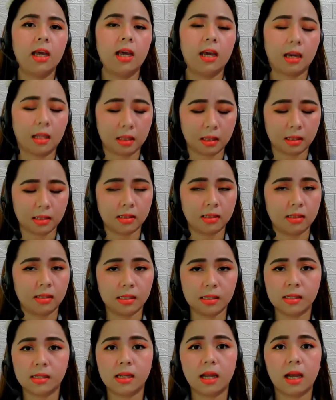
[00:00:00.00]
And
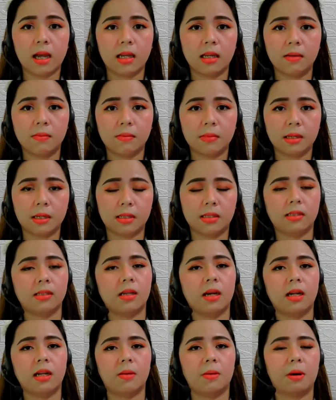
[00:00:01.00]
this time, it's
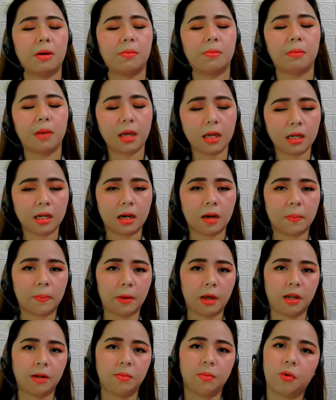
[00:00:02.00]
not about
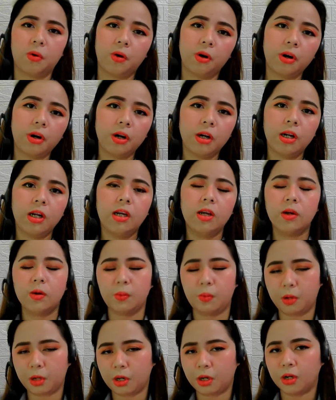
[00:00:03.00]
makeup anymore.
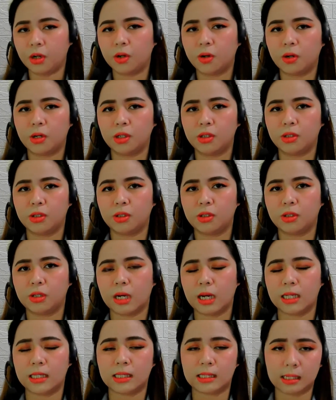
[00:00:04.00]
We are going to do
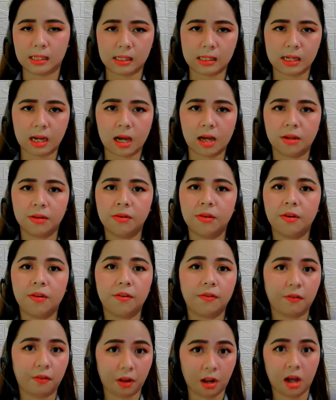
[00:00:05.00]
a sit down
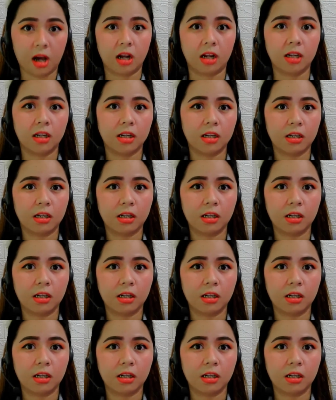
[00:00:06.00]
vlog.